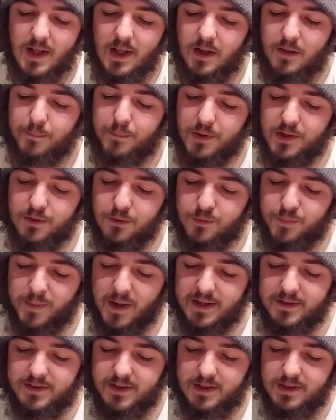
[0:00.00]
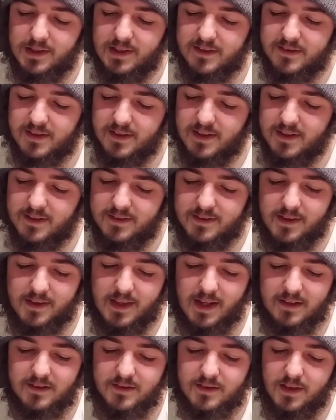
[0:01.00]
produced by genius, and is
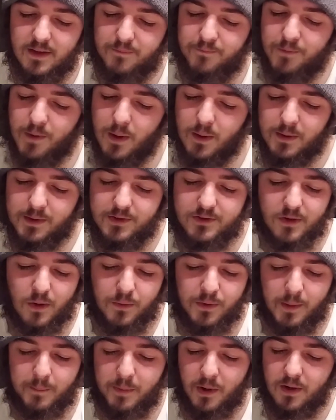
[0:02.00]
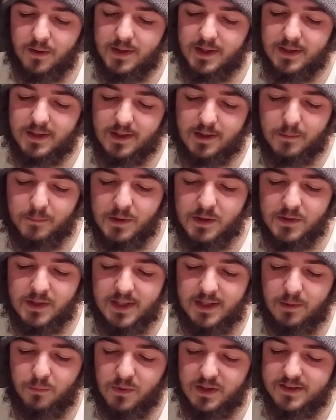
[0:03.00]
this that far so the burden the
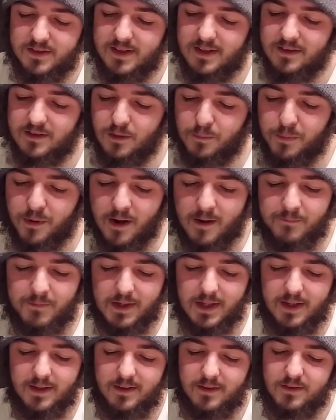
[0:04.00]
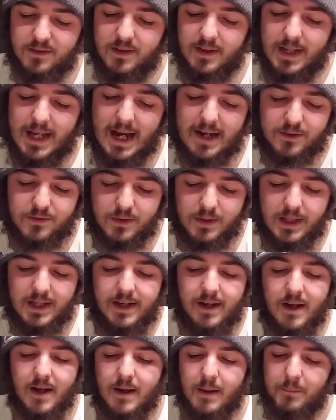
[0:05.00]
community which tends to profit, it is
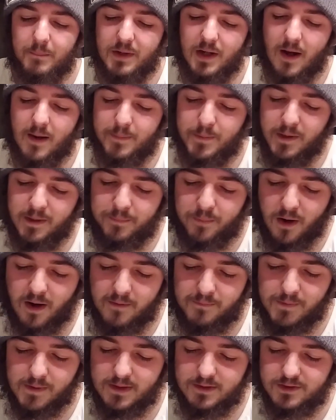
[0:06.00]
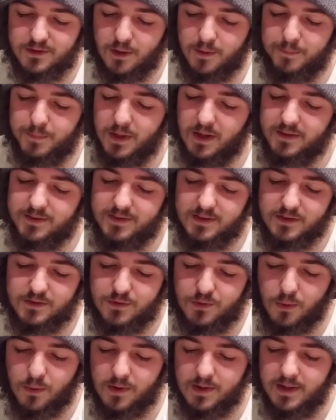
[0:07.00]
naturally monopoly profit, a surplus
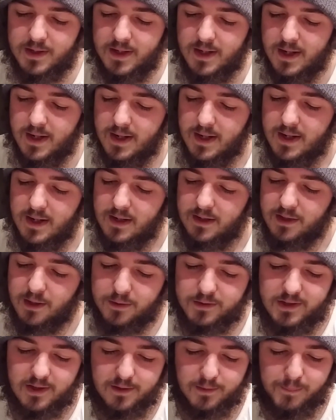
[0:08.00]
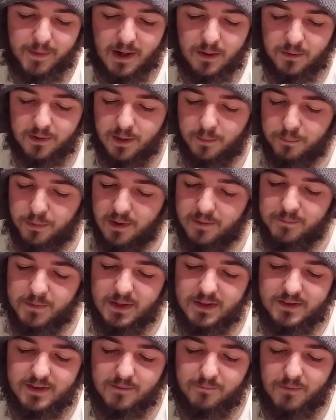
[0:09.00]
extorted to the power of the
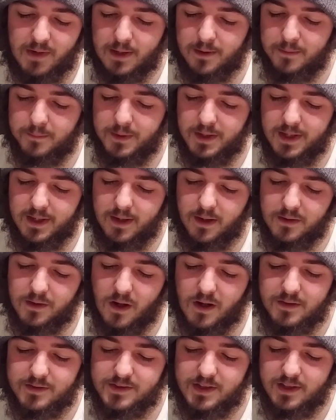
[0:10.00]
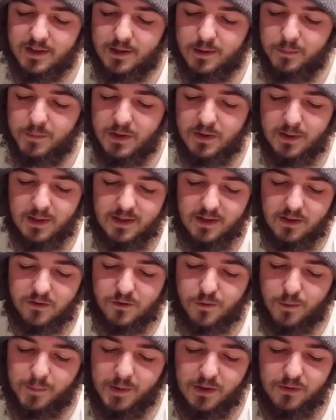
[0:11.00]
privilege, invariably a loss to the community.
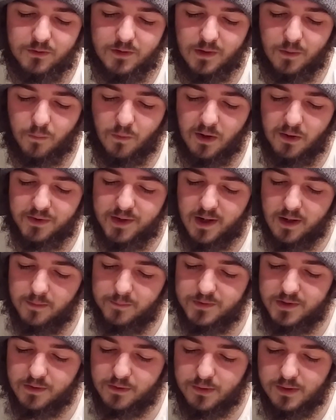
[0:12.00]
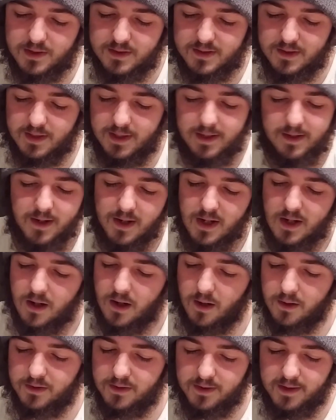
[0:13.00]
Distribution of wealth comes increasingly
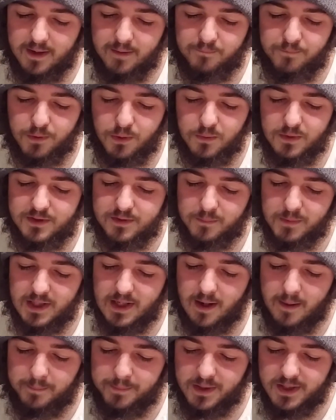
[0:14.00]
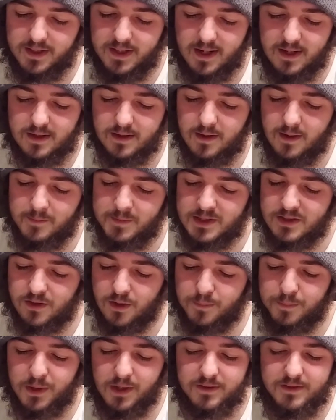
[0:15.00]
under the influence of monopoly. The economic
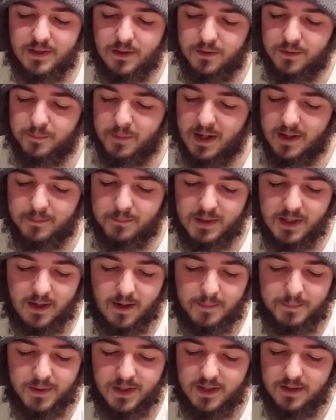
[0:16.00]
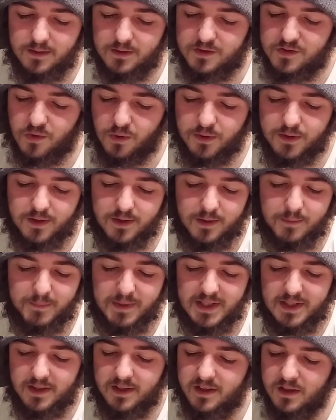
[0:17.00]
surplus yielded by the monopoly in the source of the
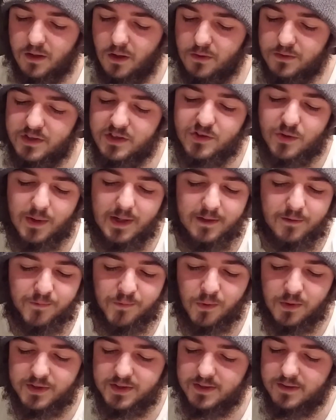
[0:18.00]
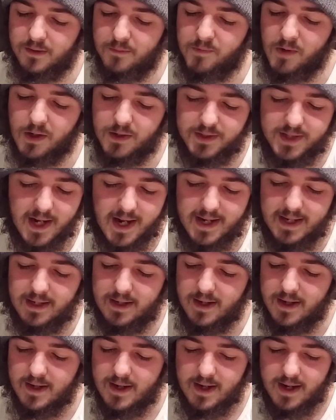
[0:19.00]
many of the largest, greatest fortunes of our day,
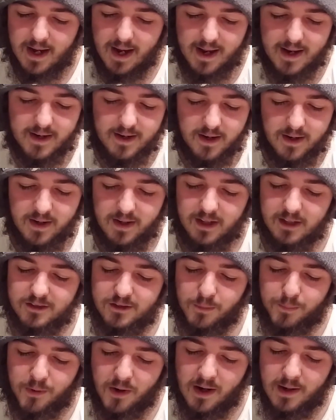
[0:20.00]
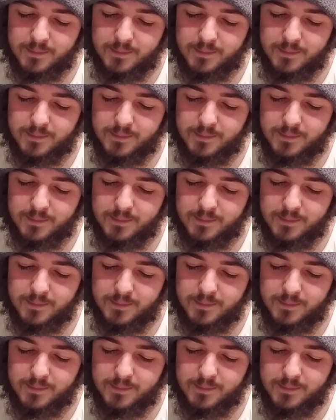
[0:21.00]
and is the prime